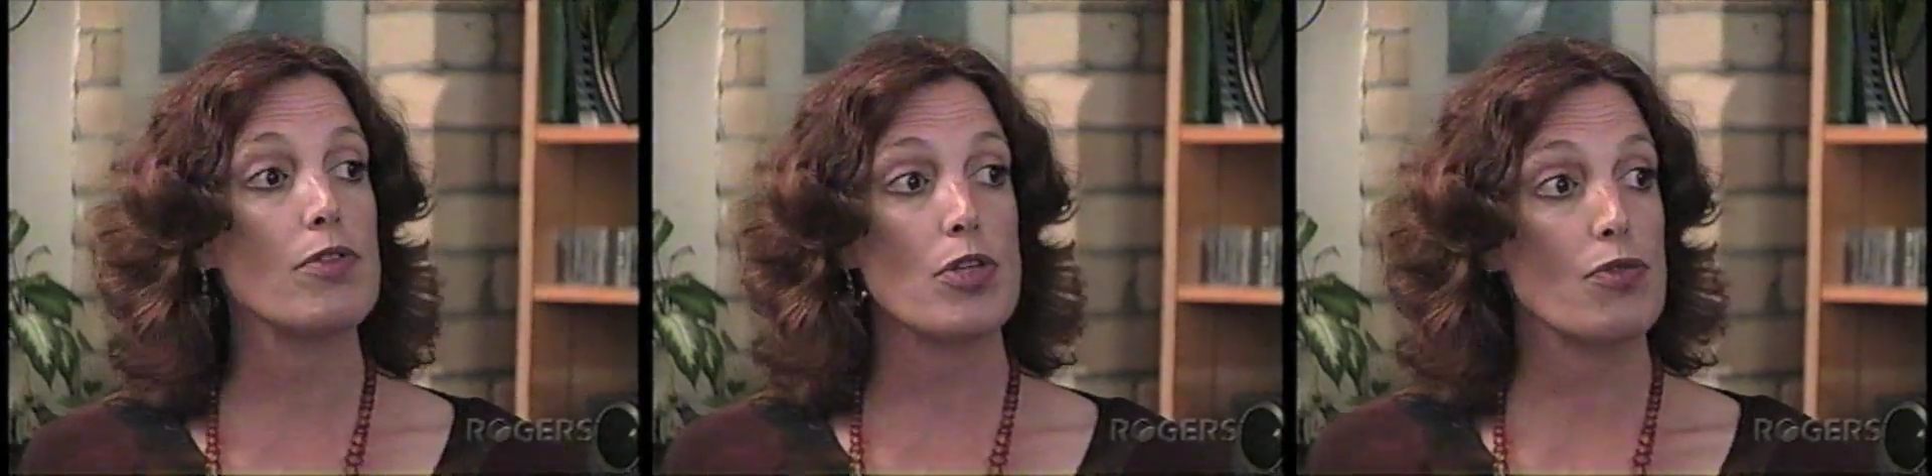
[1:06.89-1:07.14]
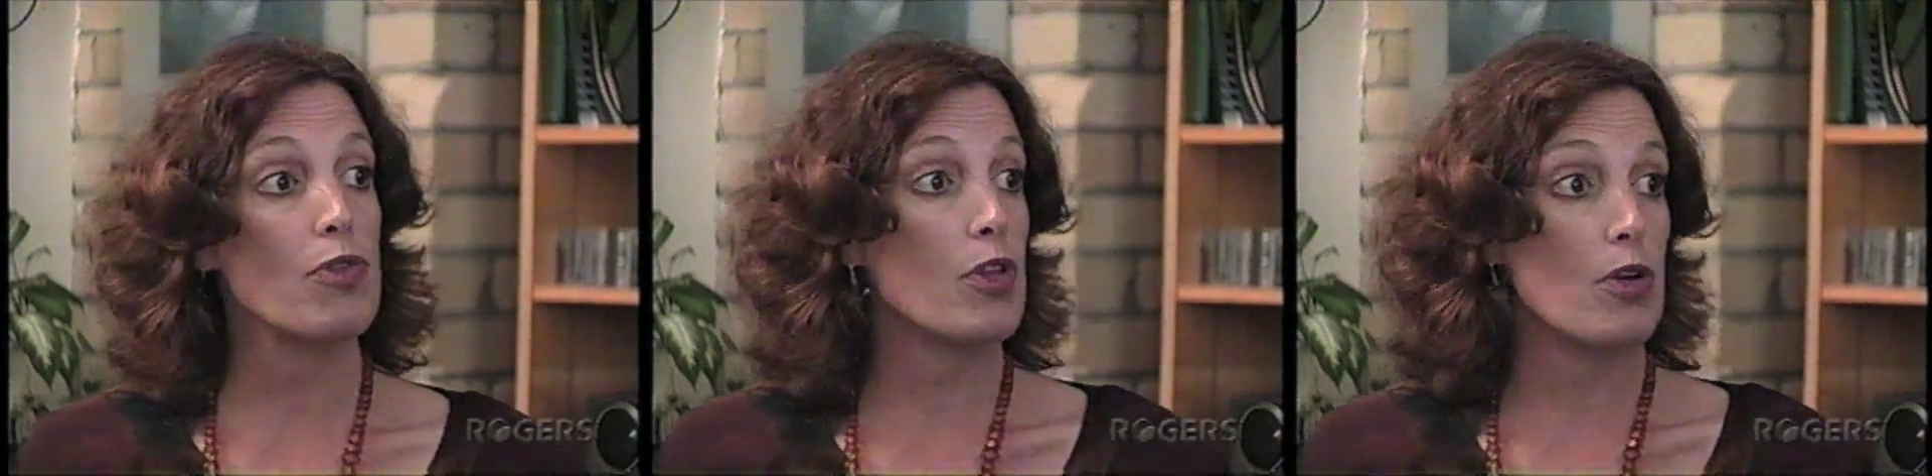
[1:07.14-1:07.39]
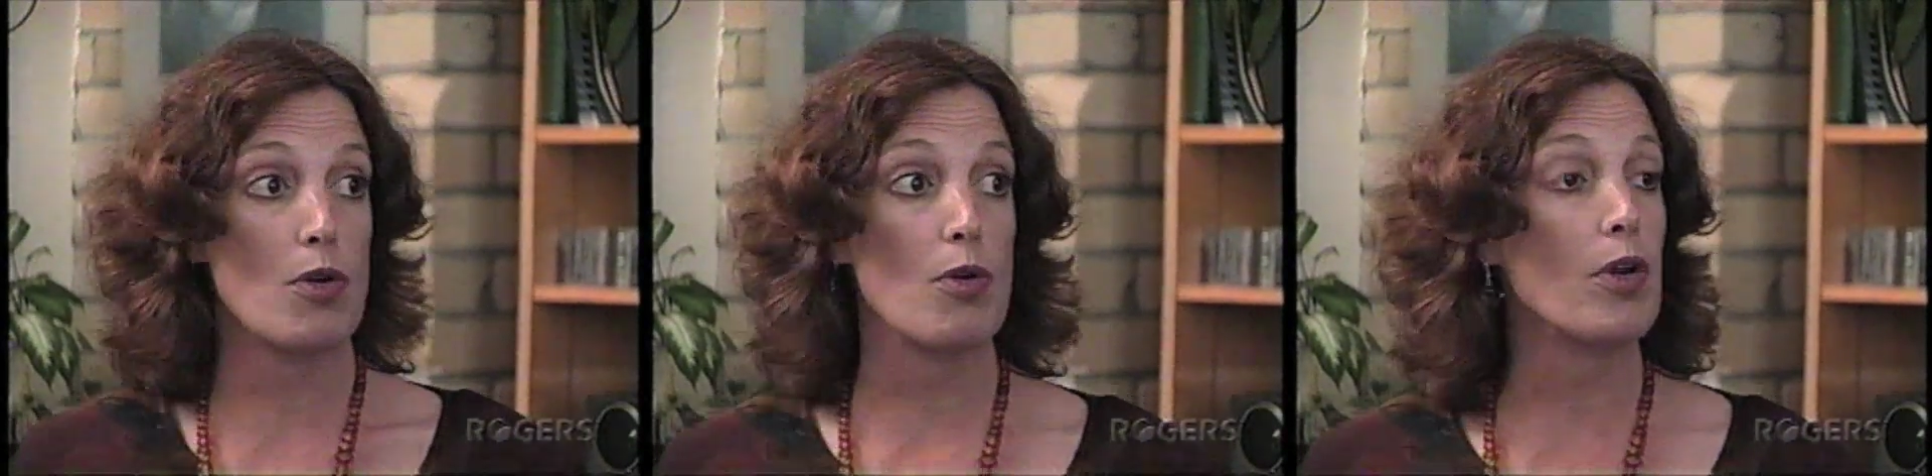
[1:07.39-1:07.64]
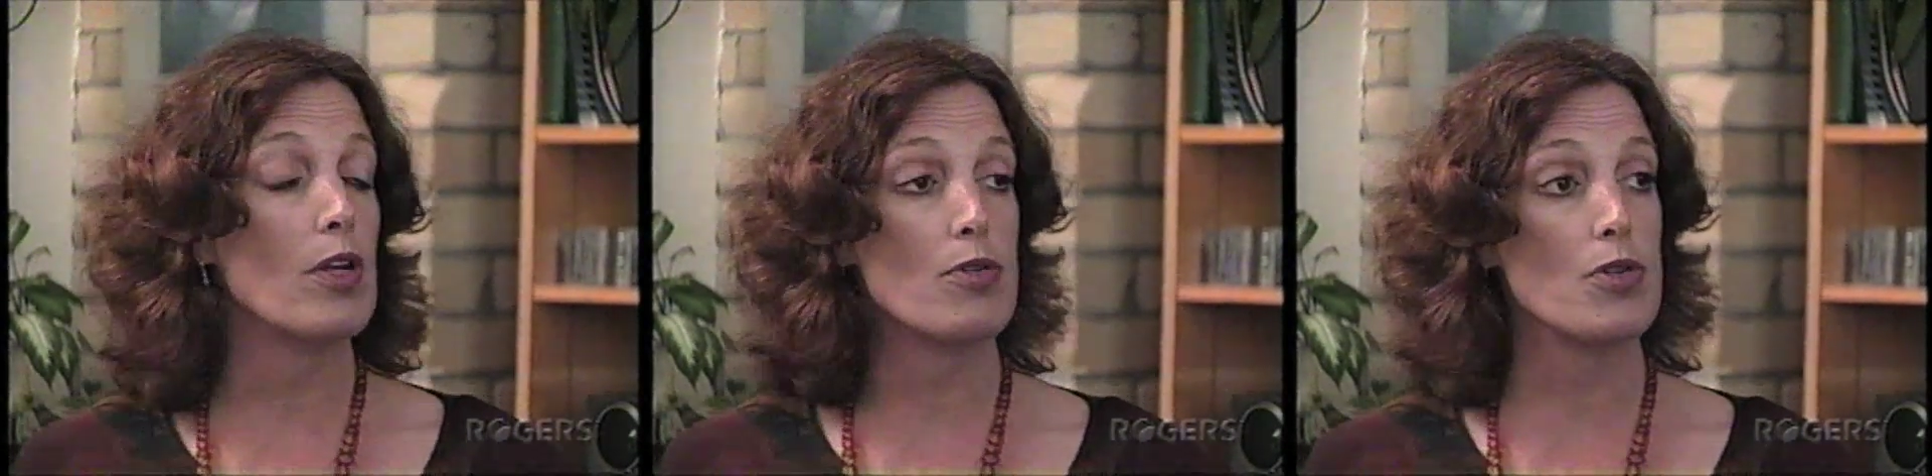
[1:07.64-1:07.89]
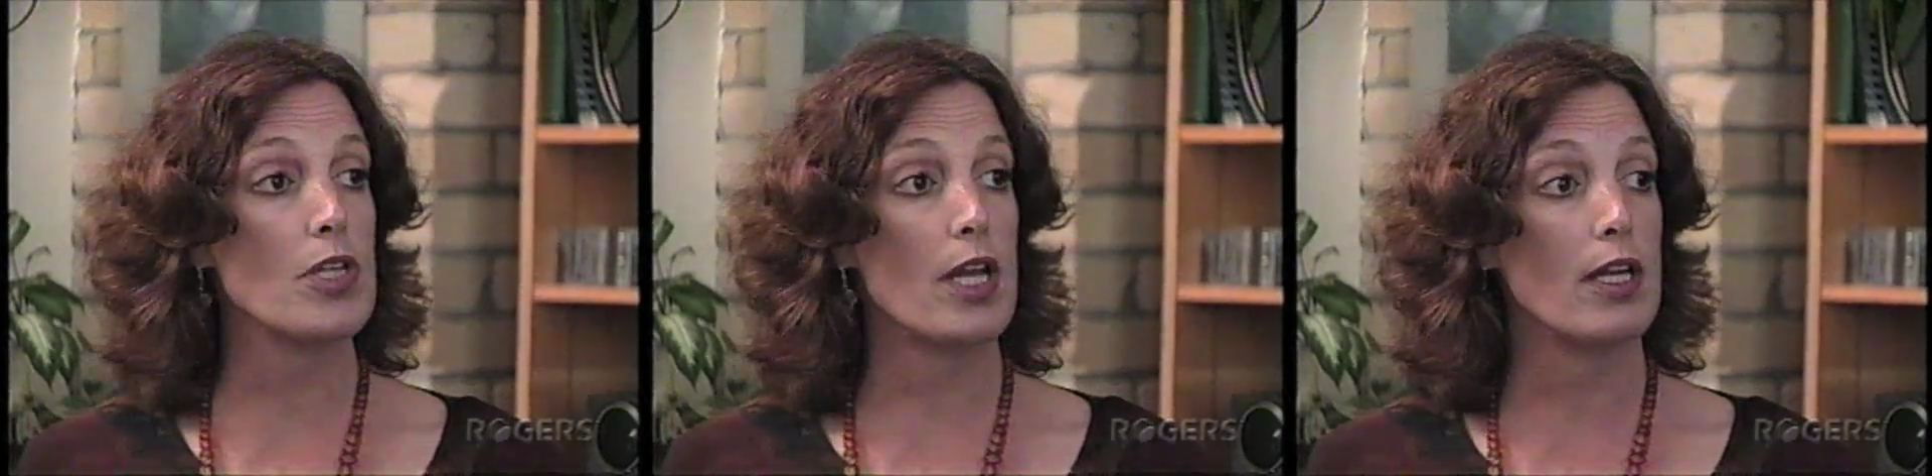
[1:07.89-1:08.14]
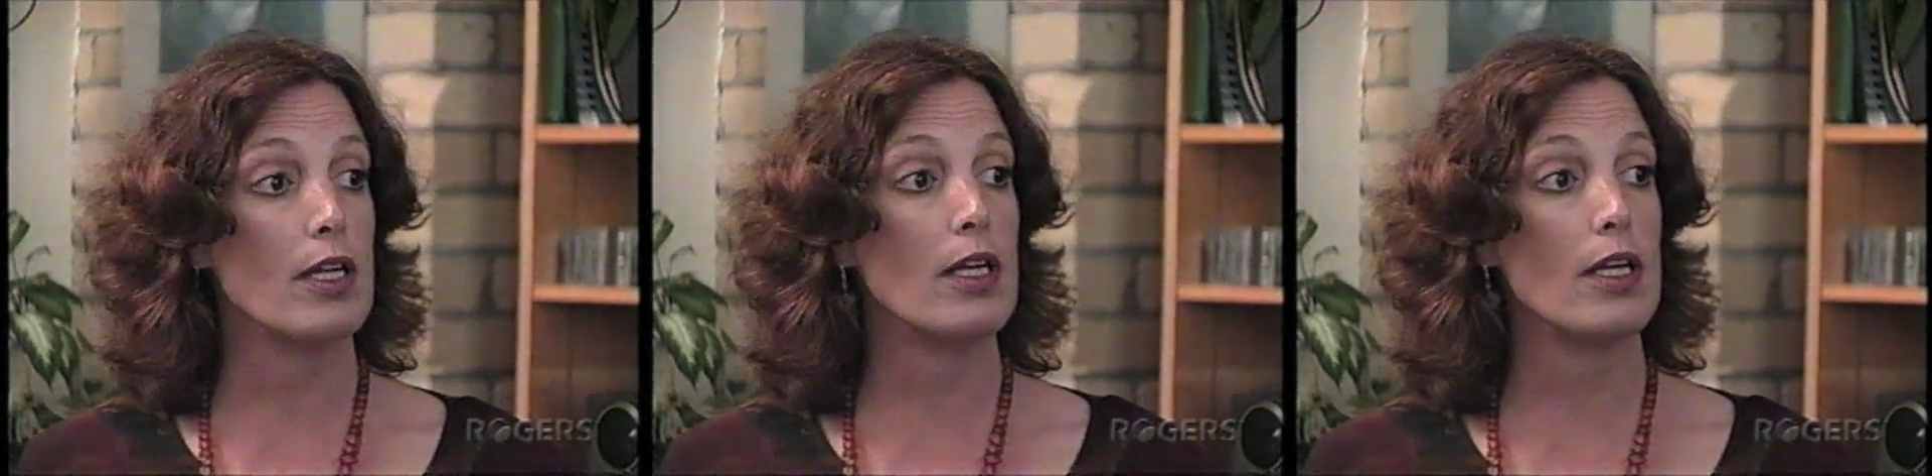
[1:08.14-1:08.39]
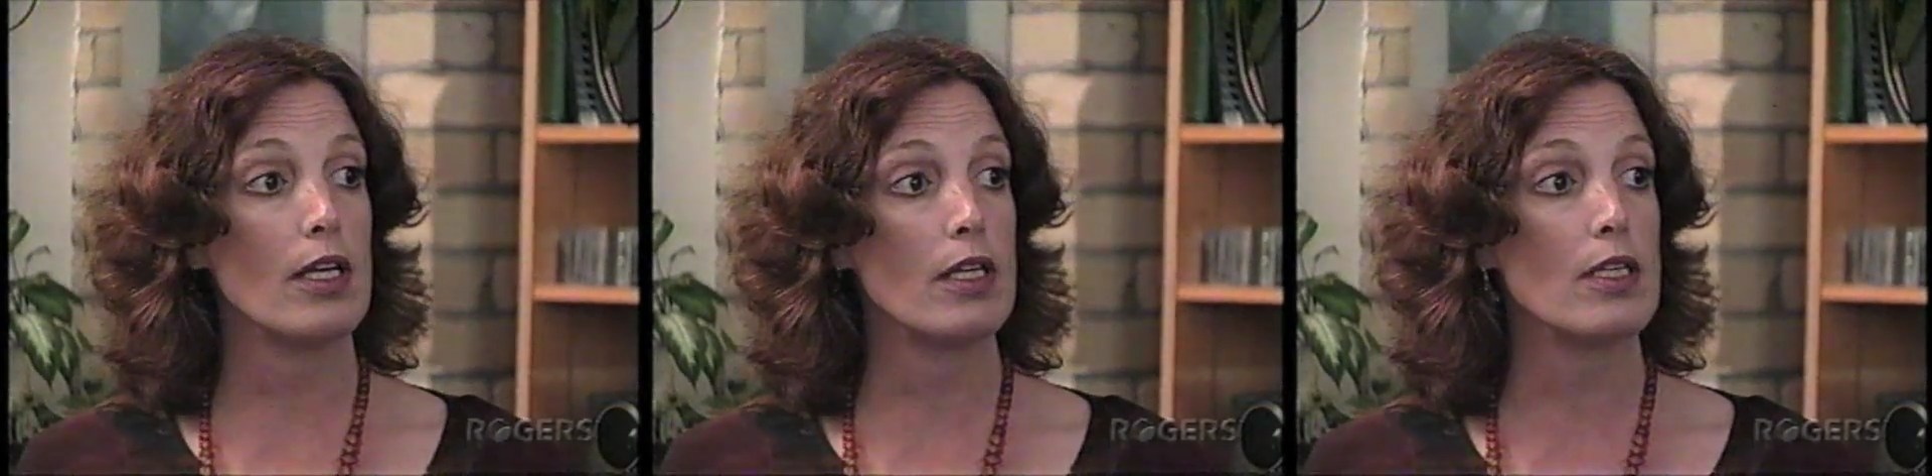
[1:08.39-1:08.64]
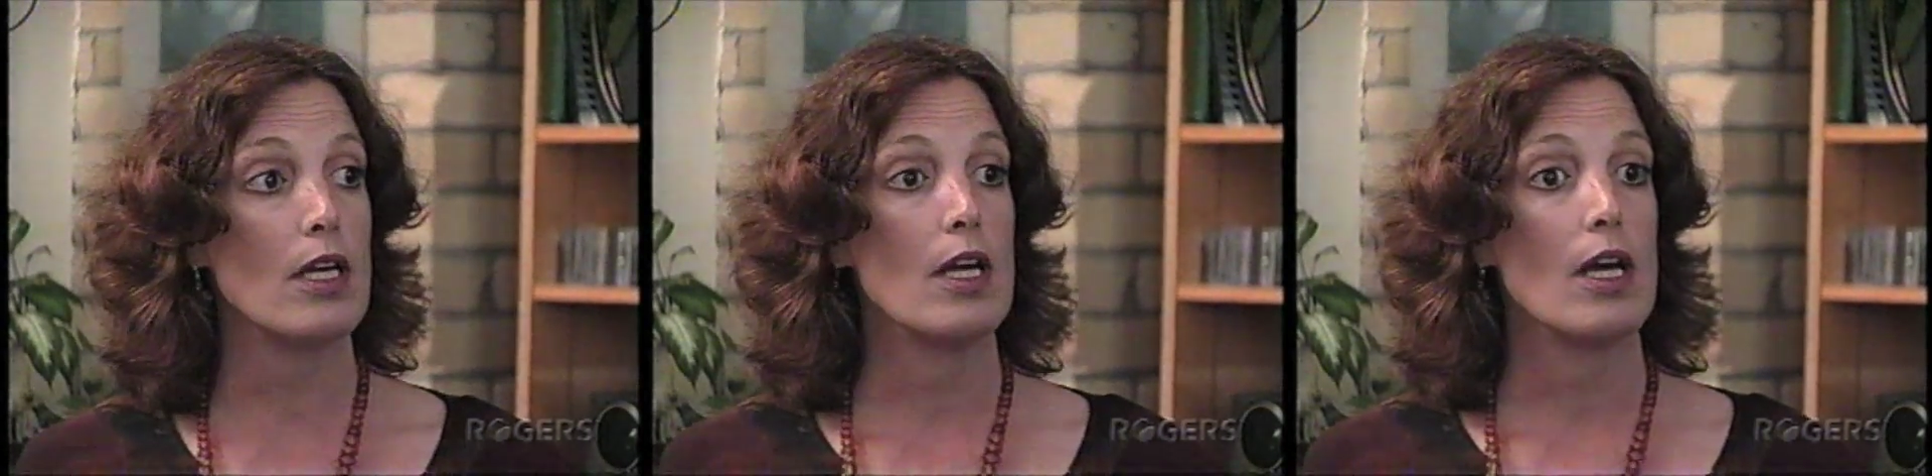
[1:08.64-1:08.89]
just for their own understanding, and